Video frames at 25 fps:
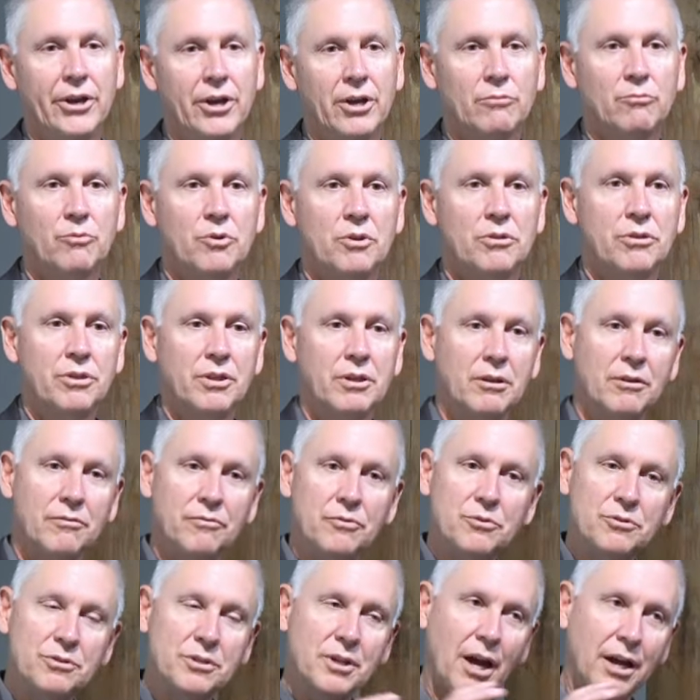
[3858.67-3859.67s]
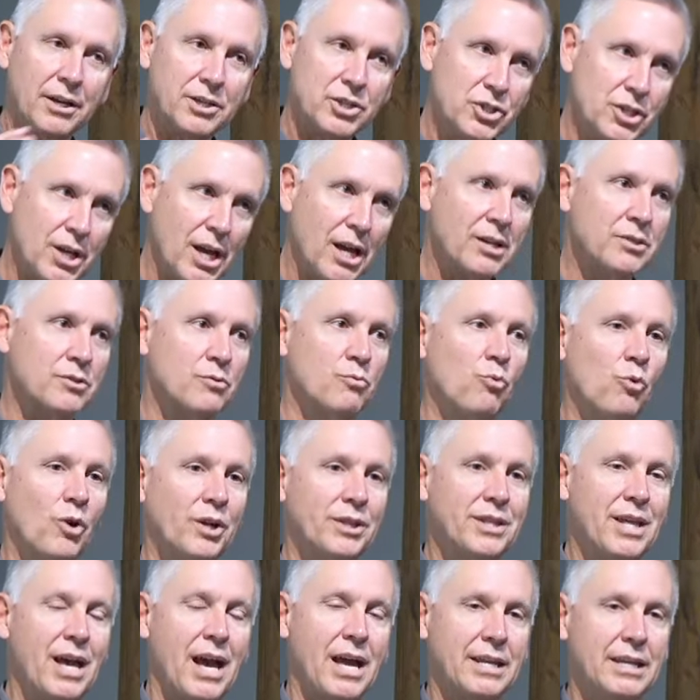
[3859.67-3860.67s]
We think if you digest
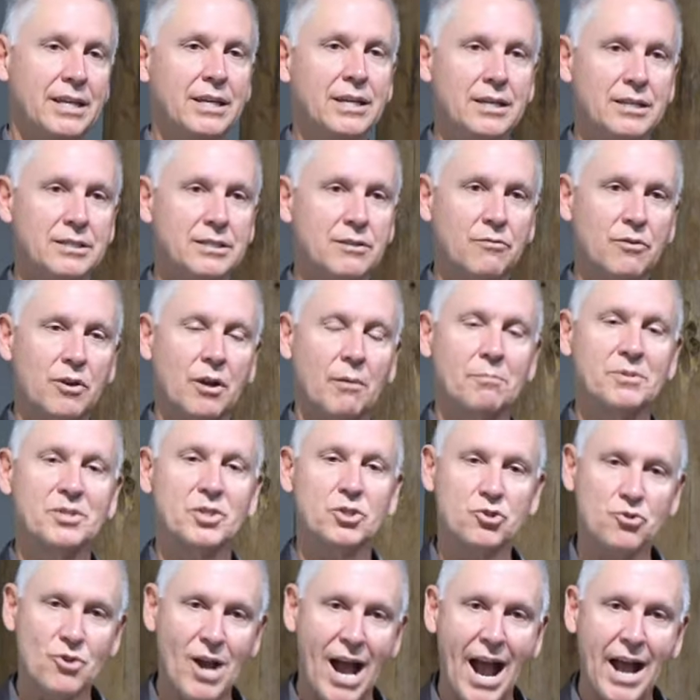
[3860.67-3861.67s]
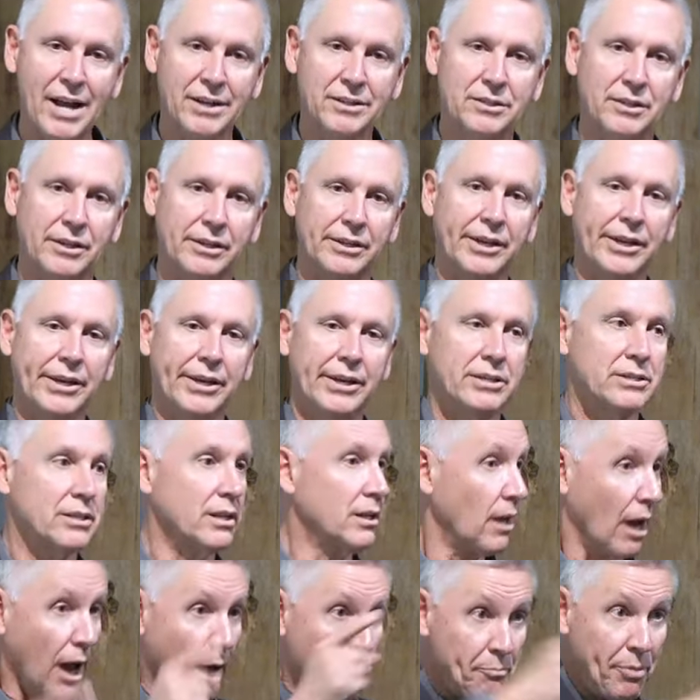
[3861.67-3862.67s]
what that is, if you abstract it, it's
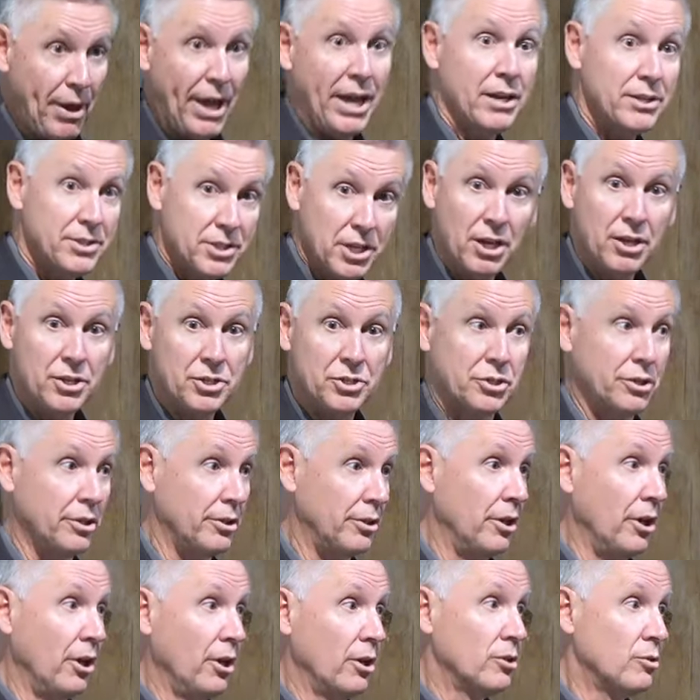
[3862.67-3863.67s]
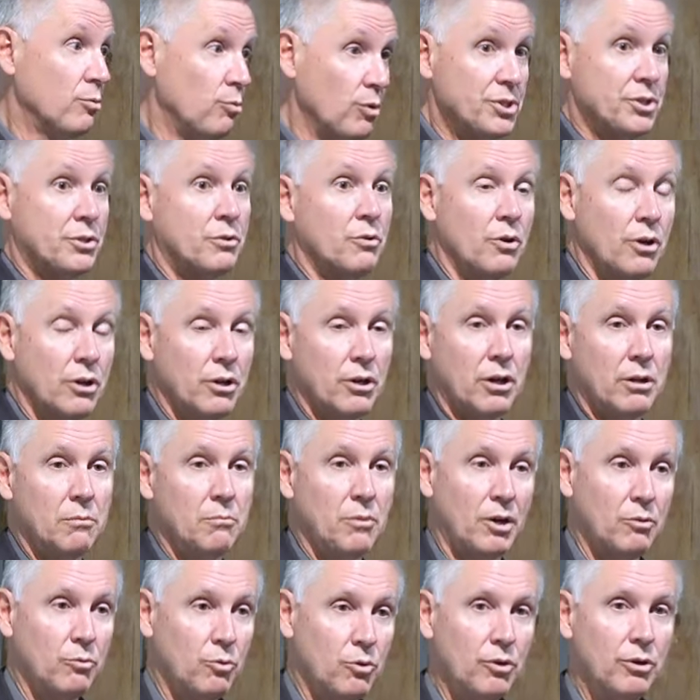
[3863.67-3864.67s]
like I pay attention to what's going on in
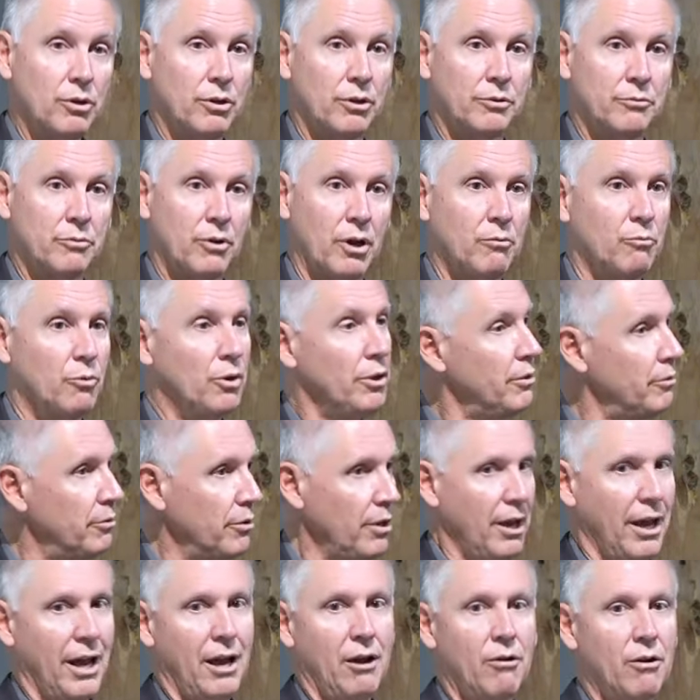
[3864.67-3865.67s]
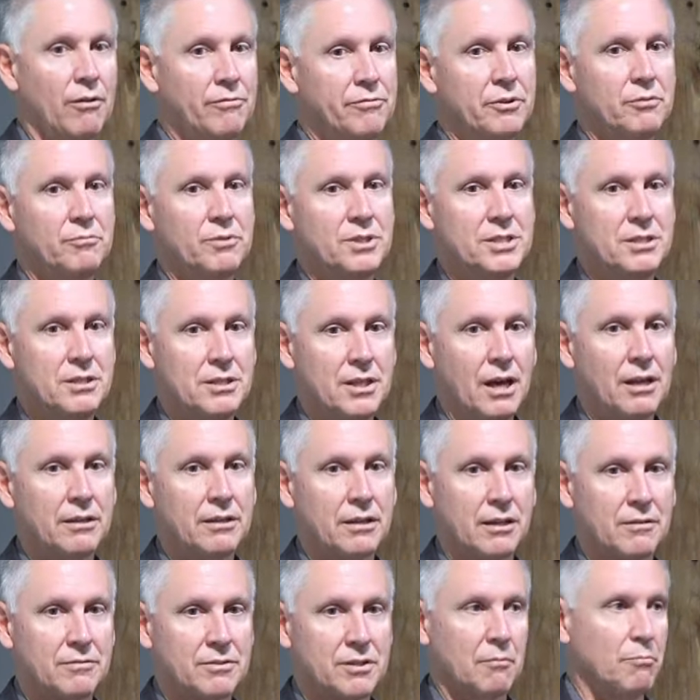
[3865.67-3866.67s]
my world, right? Well, how often do we see that in
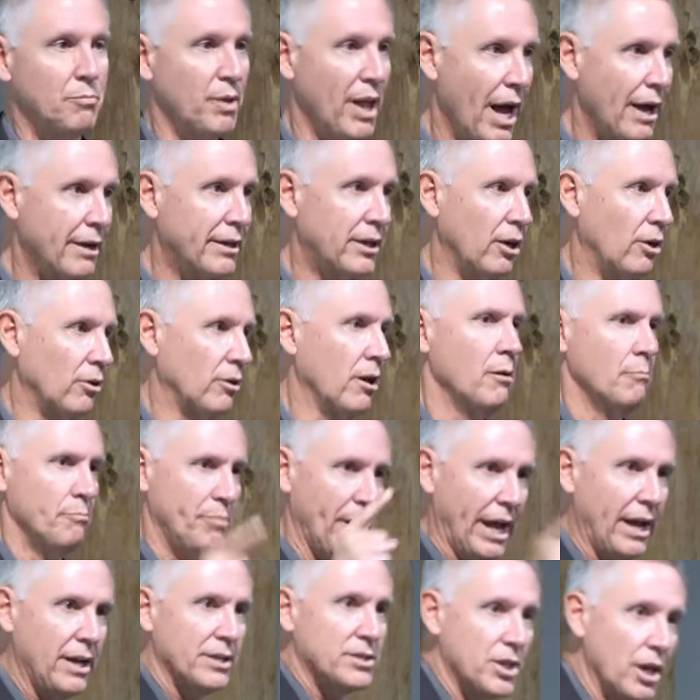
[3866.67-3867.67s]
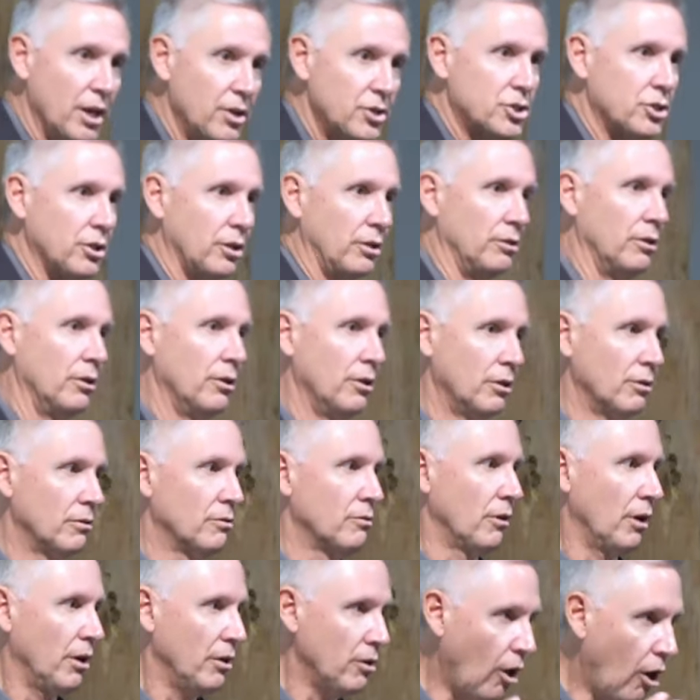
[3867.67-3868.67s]
native stuff? Black elk, pay attention,
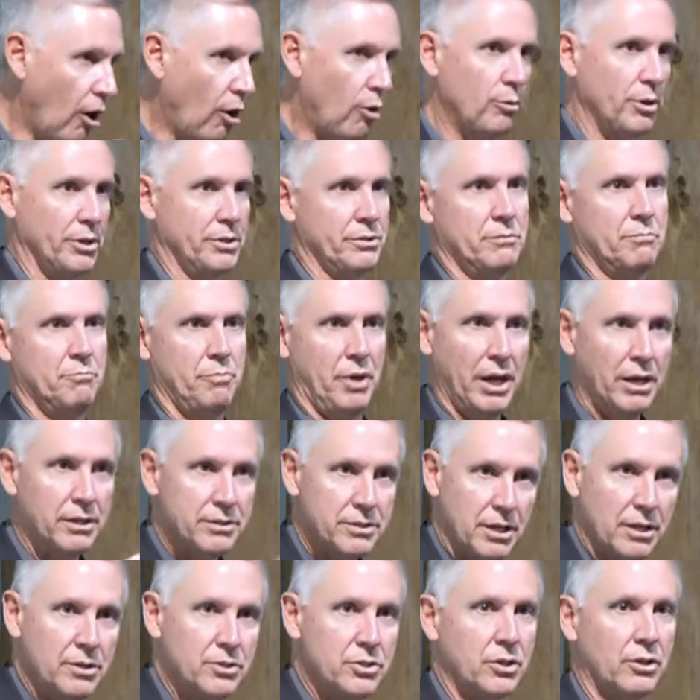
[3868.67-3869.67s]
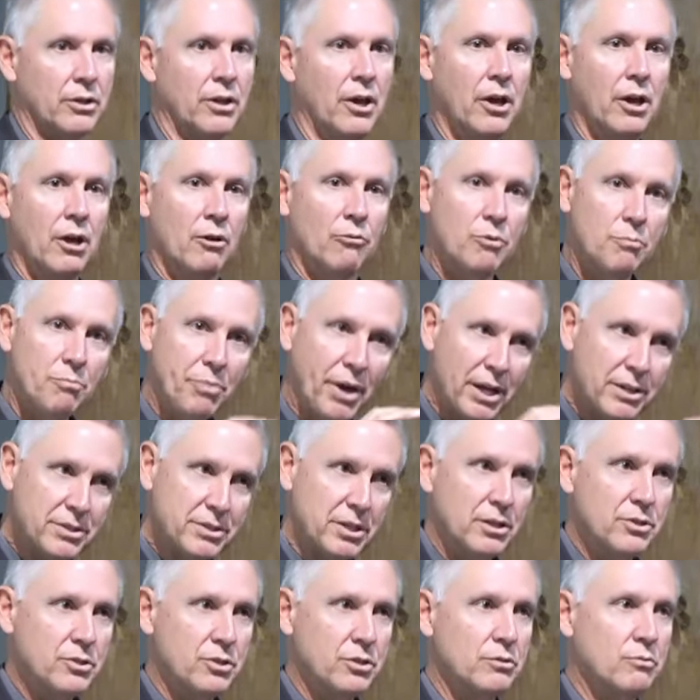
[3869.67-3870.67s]
right? Always pay attention. We pay
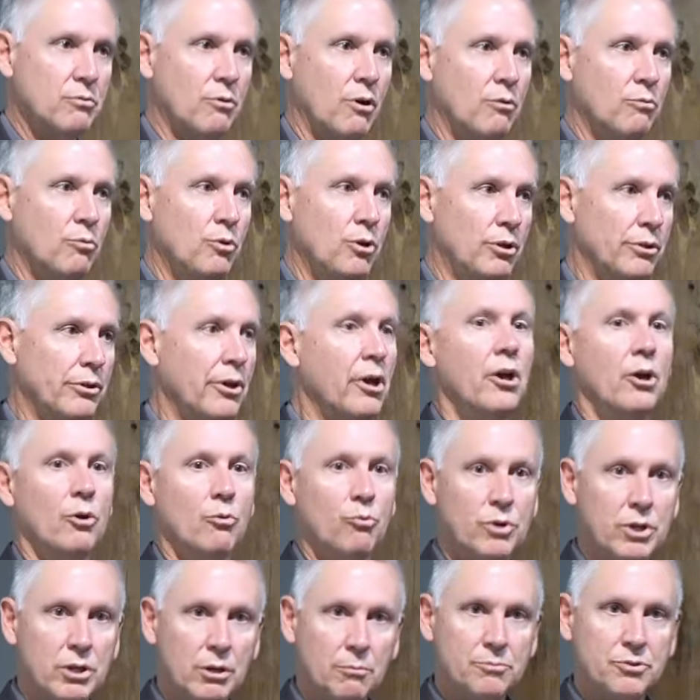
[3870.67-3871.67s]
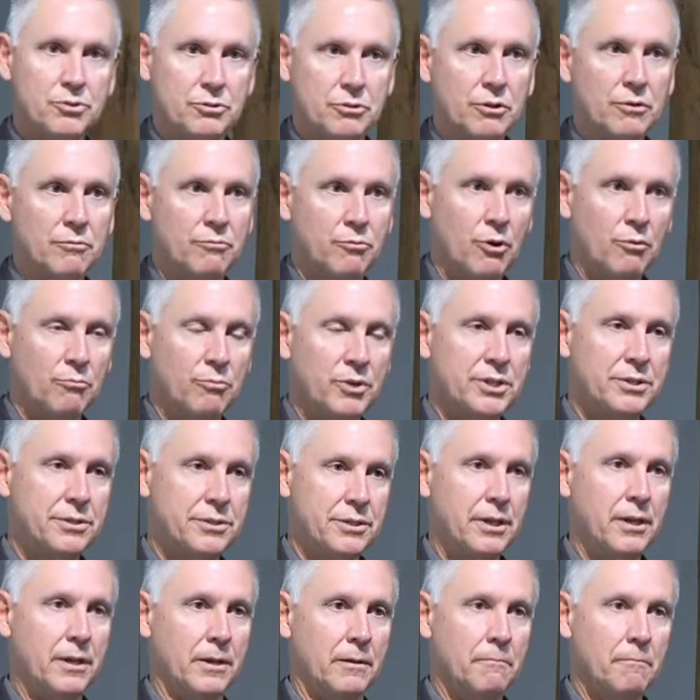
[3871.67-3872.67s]
attention to our world. We observe what we
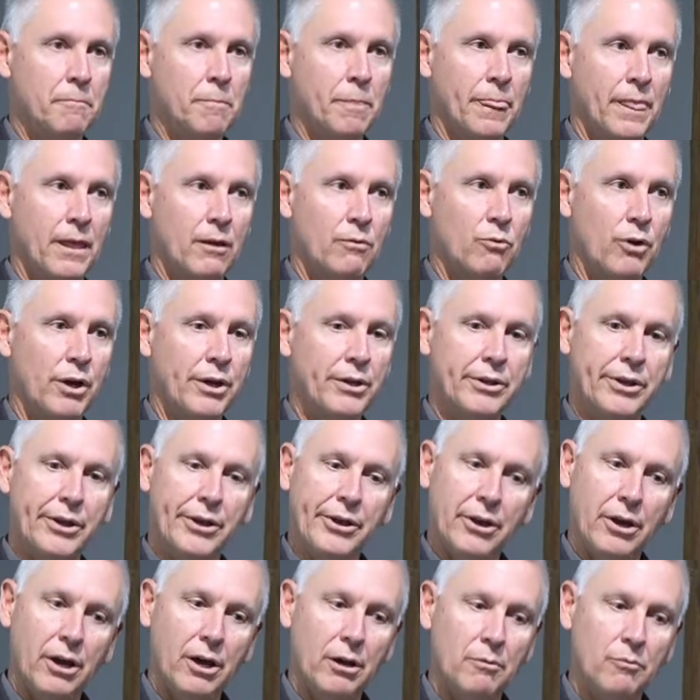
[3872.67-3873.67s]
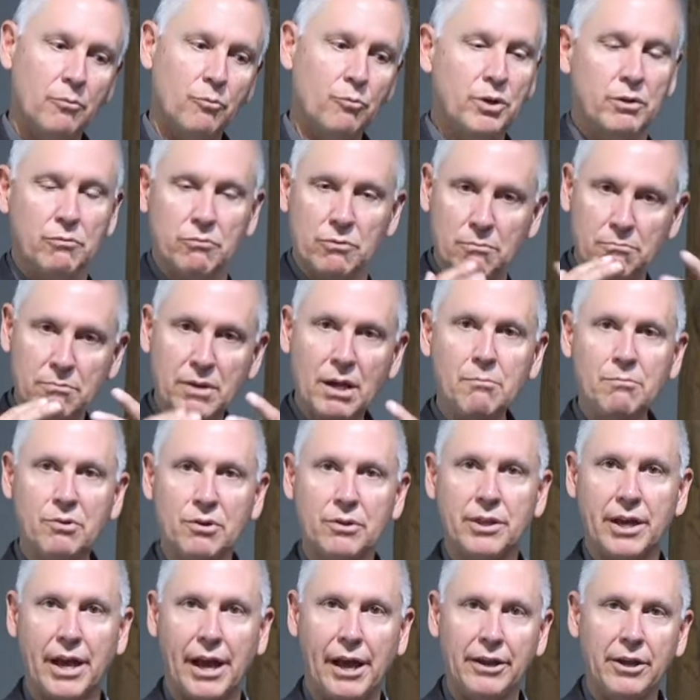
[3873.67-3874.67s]
see right? Uh, we remember
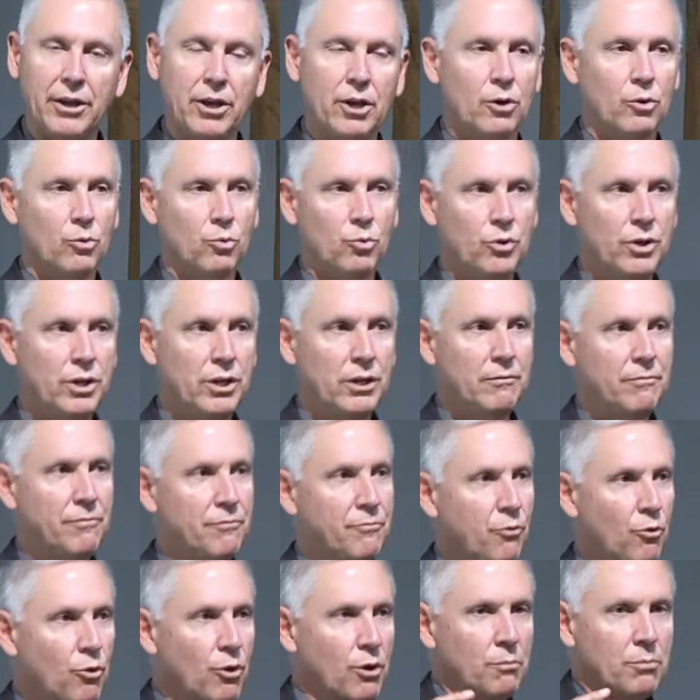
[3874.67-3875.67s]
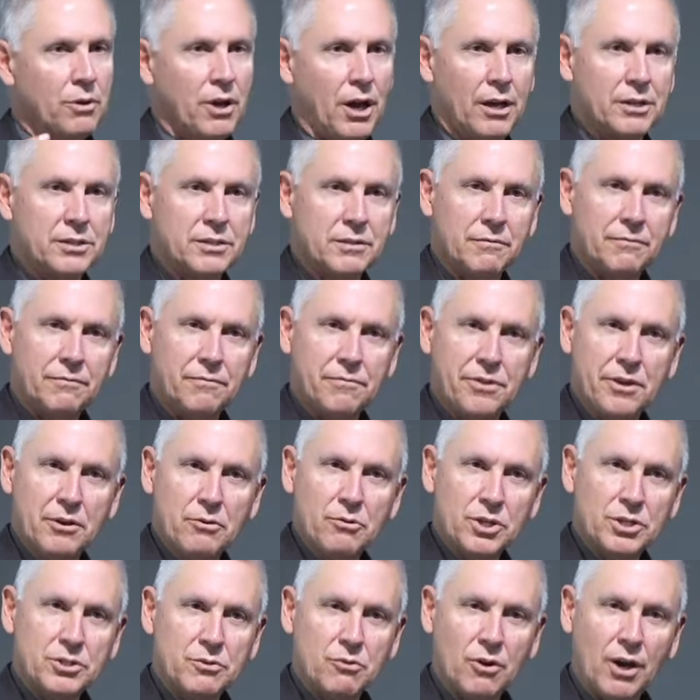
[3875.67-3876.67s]
that. We form kinds of
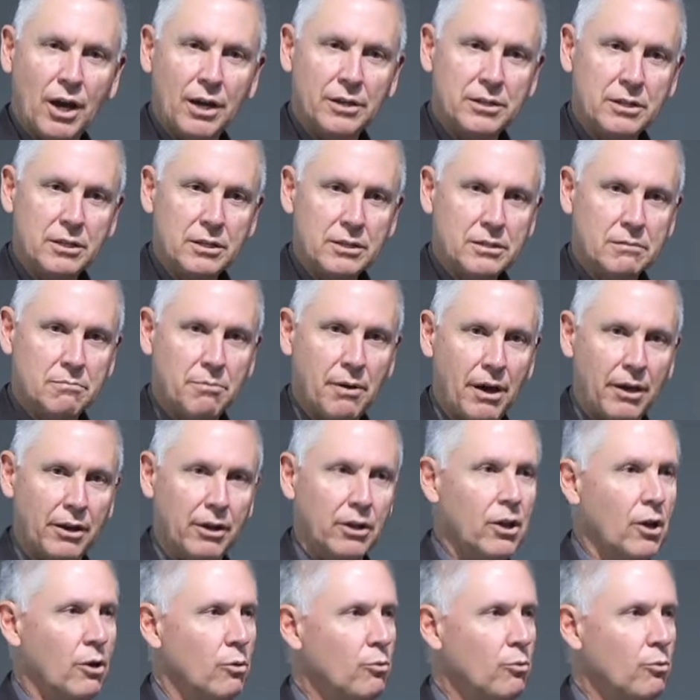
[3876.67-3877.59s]
theories or ideas about it.